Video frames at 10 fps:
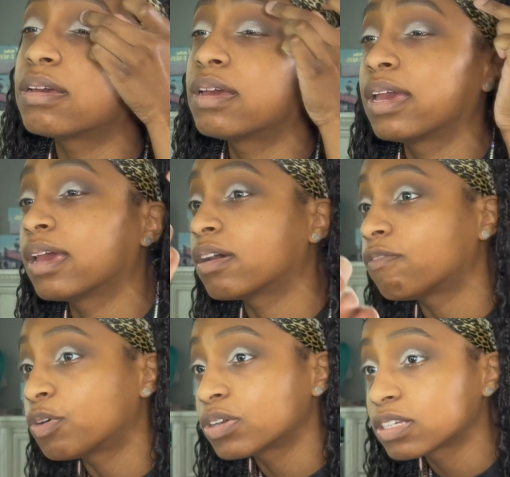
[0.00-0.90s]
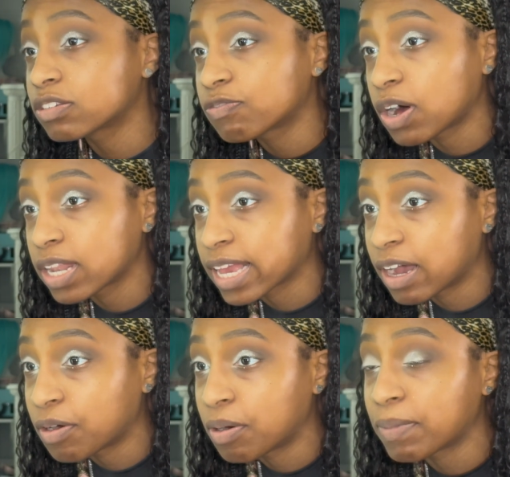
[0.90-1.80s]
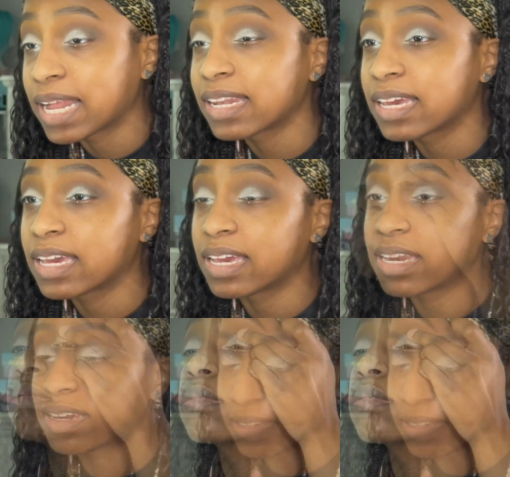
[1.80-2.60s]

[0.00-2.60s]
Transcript: and of course it's falling out on my lid.